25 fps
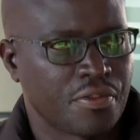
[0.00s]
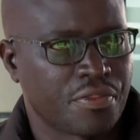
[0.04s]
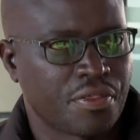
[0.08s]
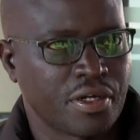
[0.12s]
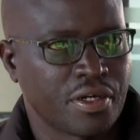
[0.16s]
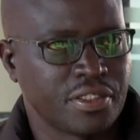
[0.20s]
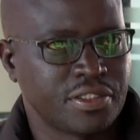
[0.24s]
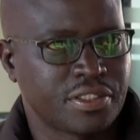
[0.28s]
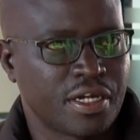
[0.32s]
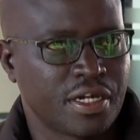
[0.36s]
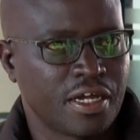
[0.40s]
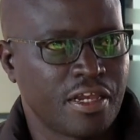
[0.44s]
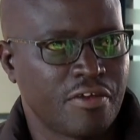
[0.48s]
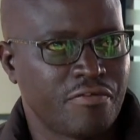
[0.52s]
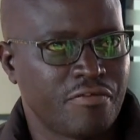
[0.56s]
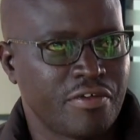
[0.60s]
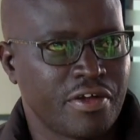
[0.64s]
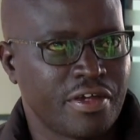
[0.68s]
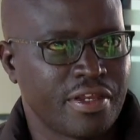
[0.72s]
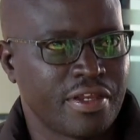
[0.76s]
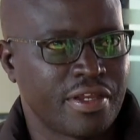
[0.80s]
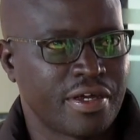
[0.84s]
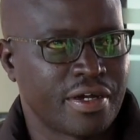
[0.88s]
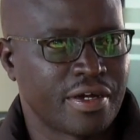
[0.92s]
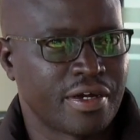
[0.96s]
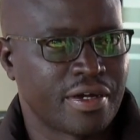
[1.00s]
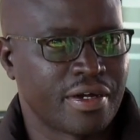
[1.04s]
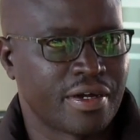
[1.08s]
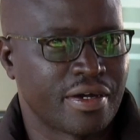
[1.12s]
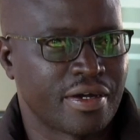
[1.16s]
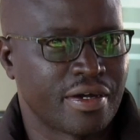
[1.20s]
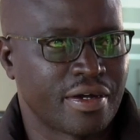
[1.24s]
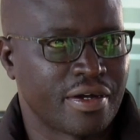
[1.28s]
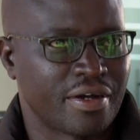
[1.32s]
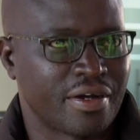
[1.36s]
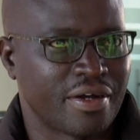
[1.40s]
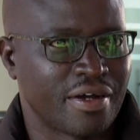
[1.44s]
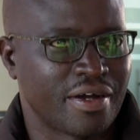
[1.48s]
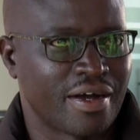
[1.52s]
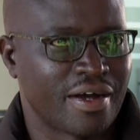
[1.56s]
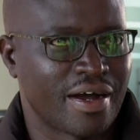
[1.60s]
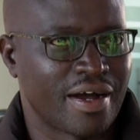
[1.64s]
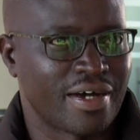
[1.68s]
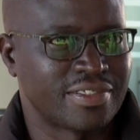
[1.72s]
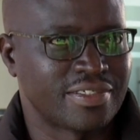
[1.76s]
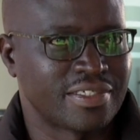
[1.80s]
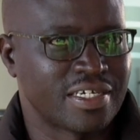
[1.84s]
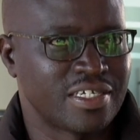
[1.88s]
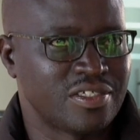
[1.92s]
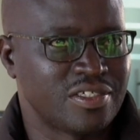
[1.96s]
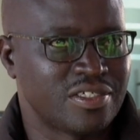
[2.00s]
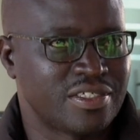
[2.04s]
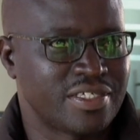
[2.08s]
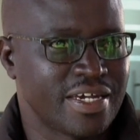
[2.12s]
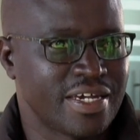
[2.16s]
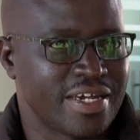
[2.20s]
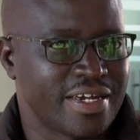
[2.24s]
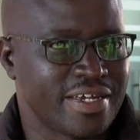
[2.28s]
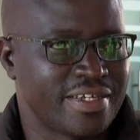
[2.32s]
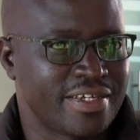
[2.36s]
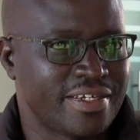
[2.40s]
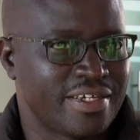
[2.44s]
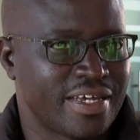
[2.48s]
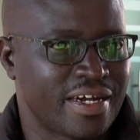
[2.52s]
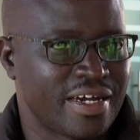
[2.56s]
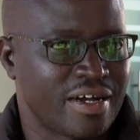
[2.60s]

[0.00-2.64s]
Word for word: Thanks, Kelvin. As I